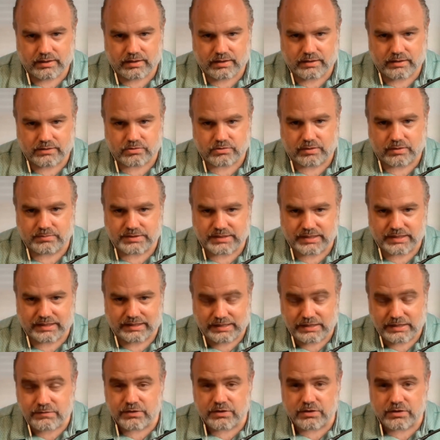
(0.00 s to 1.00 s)
And so I'm
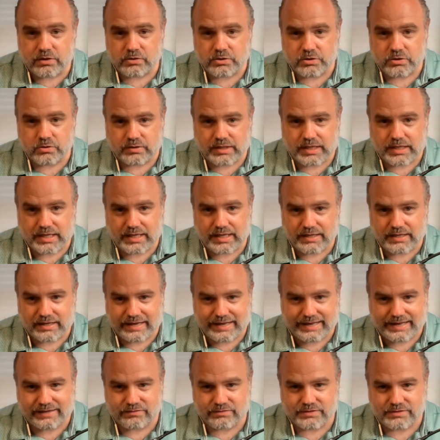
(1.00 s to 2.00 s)
saying, even though you can't
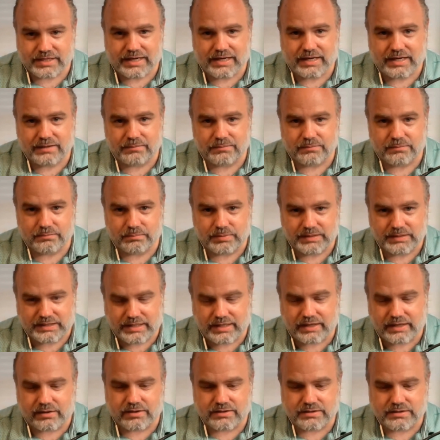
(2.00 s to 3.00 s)
ahead of time be
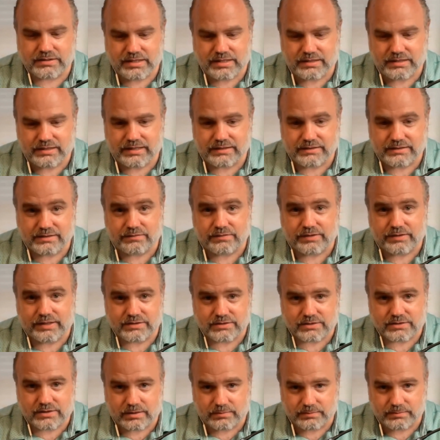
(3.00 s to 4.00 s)
guaranteed that
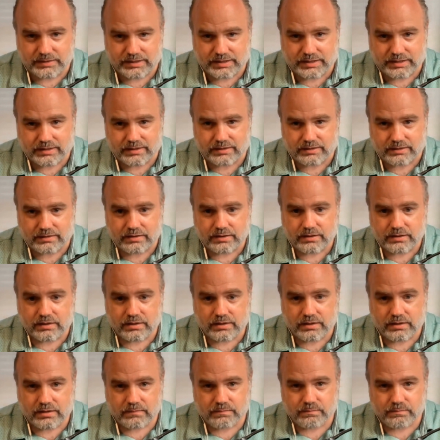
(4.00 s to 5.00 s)
dividend's coming in,
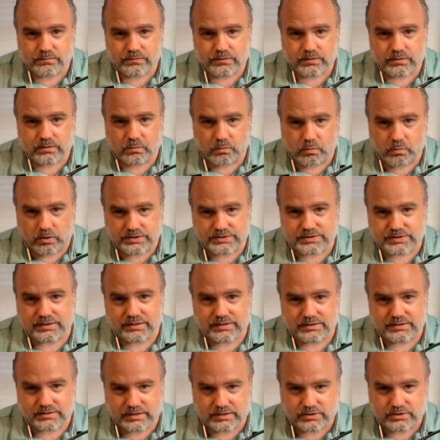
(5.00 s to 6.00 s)
once
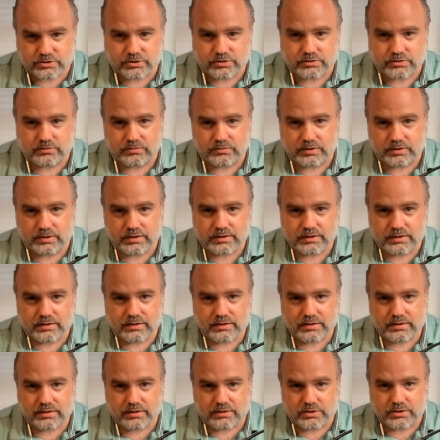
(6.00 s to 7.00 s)
it is issued,
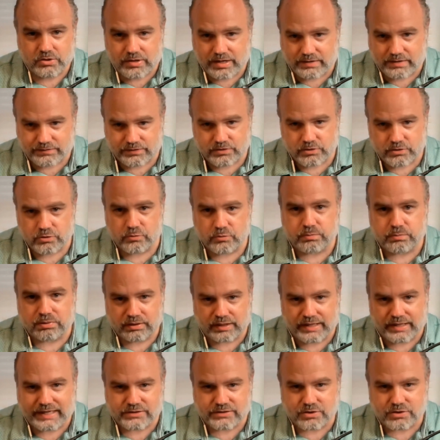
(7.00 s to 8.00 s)
you have a new
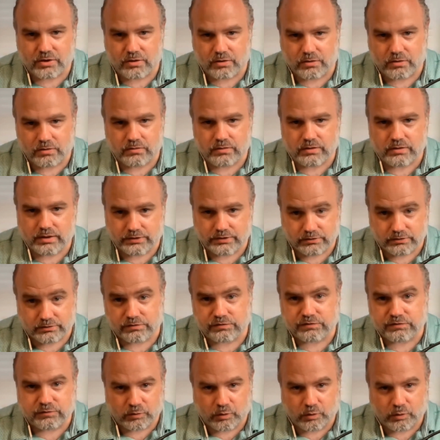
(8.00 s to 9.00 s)
plateau, a new
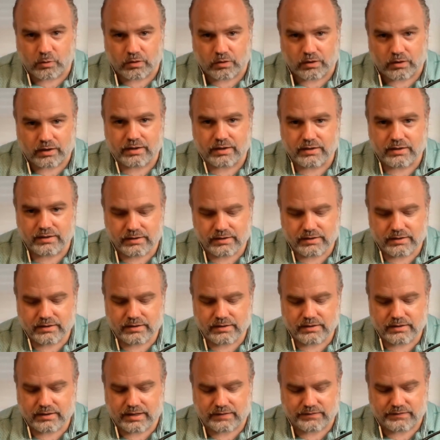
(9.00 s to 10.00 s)
floor
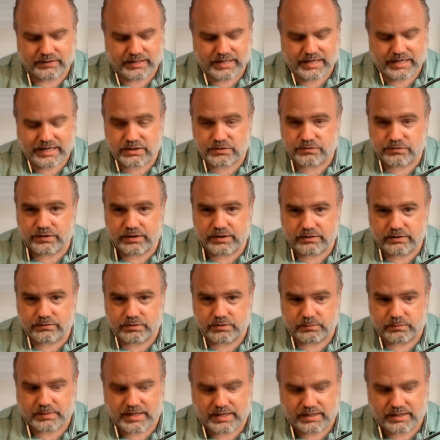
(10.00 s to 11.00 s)
on the cash value of
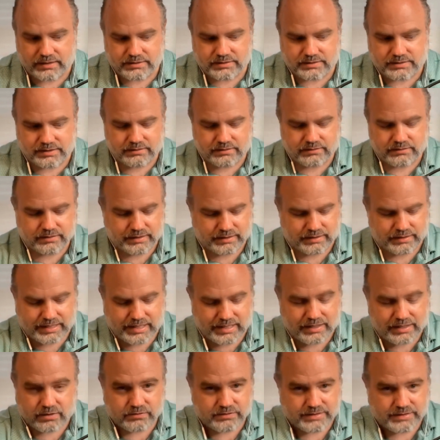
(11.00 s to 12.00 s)
your policy, that it
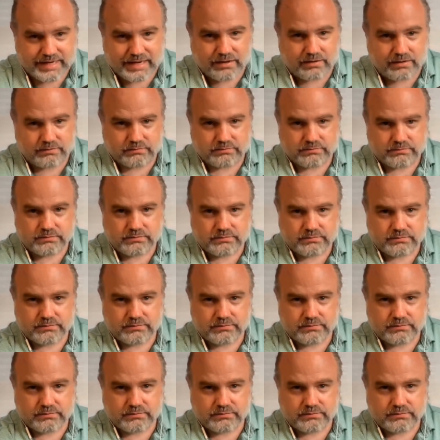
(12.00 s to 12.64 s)
can't go down